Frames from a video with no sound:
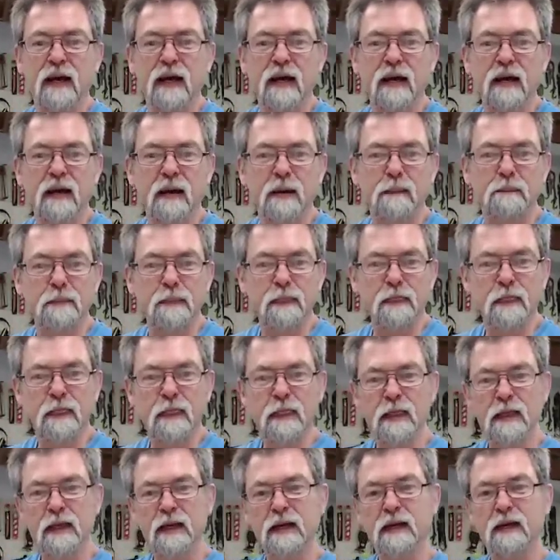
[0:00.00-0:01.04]

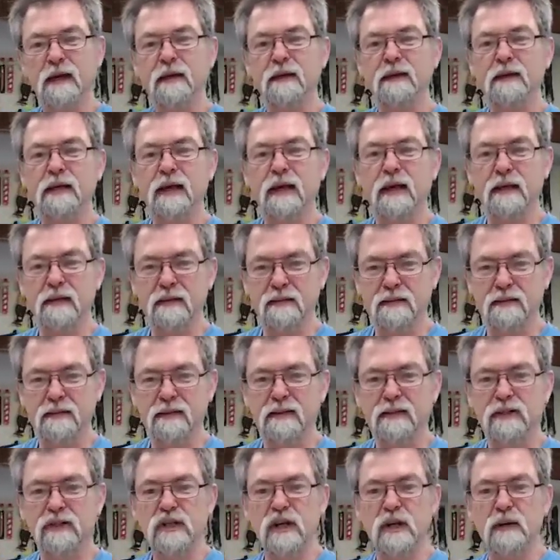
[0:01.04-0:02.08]
Okay,
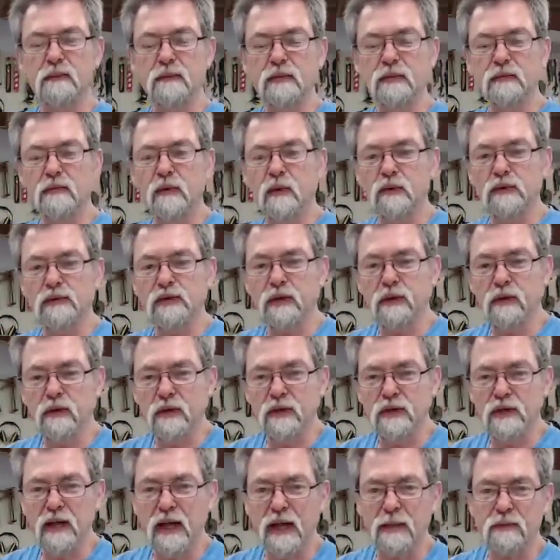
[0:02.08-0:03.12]
Jim, you've also
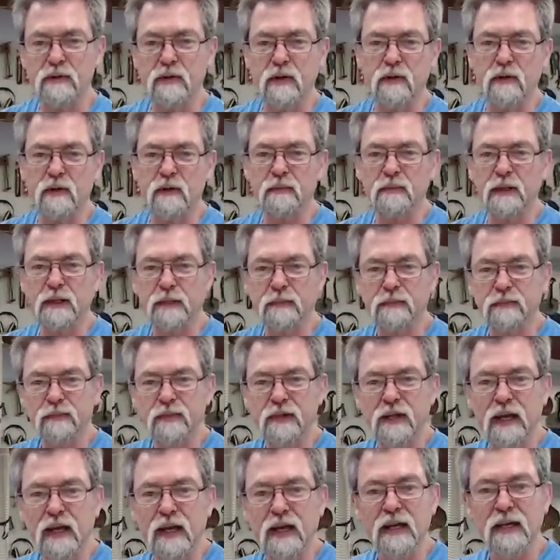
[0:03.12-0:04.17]
got your caps lock on, buddy.
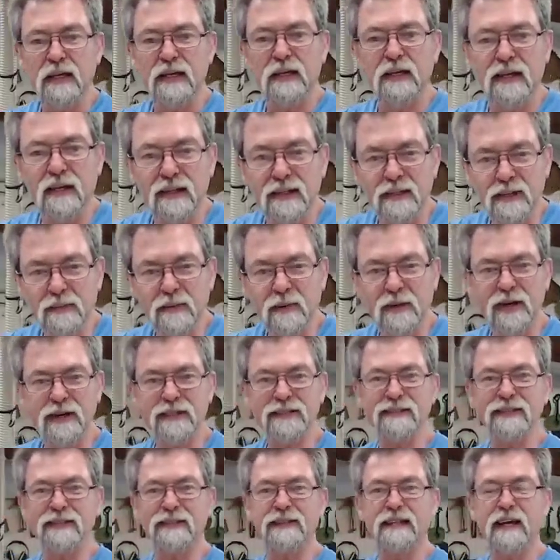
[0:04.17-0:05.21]
You like the
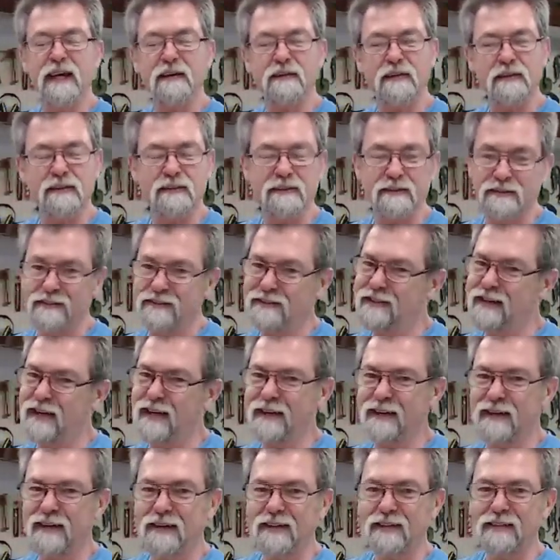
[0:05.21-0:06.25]
prize, do you, David?
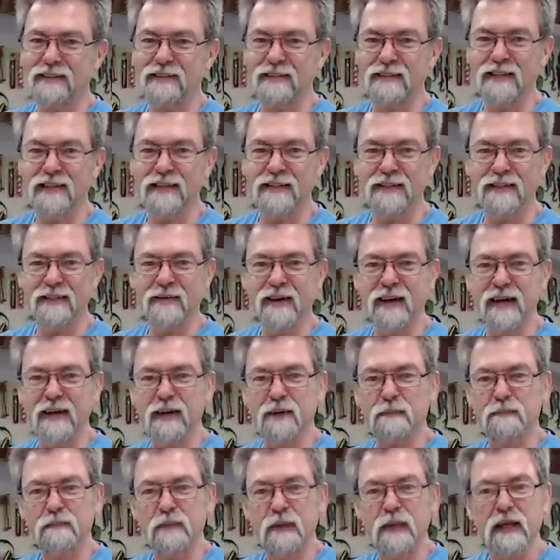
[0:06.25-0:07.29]
yeah, it's a
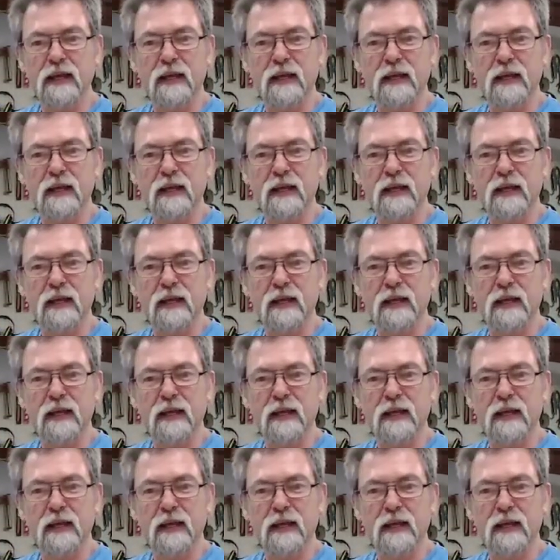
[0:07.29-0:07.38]
cracker.